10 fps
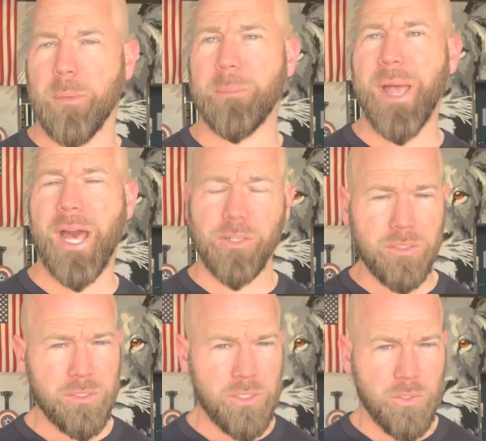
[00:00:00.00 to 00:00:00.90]

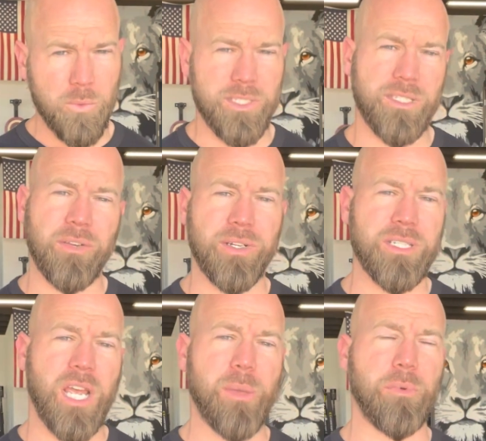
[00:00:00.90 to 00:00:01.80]
pattern, which is a different
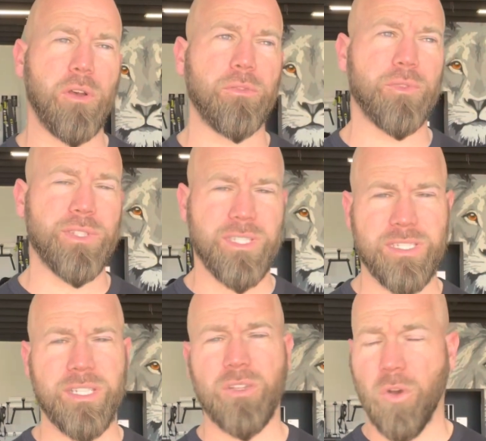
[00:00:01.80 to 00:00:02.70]
type of
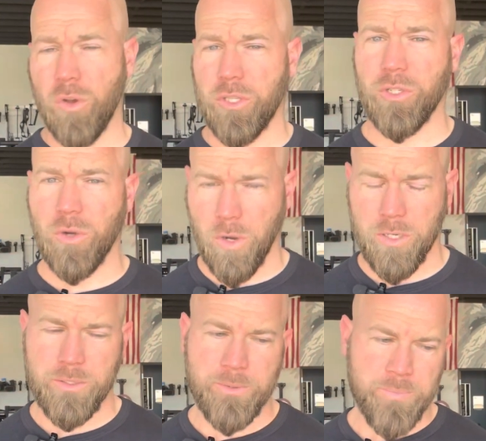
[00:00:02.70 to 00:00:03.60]
resistance on your heart.